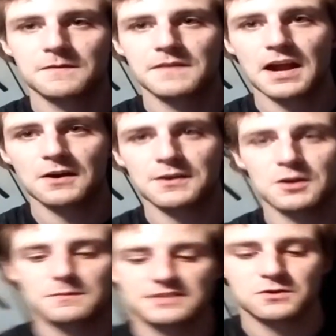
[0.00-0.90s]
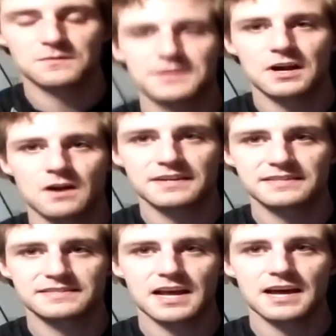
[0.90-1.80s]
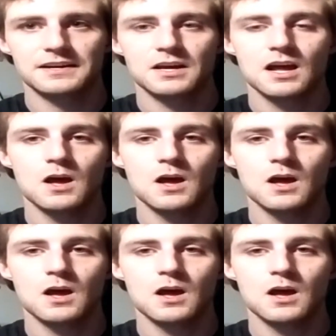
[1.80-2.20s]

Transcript: vivarium is over there on his side.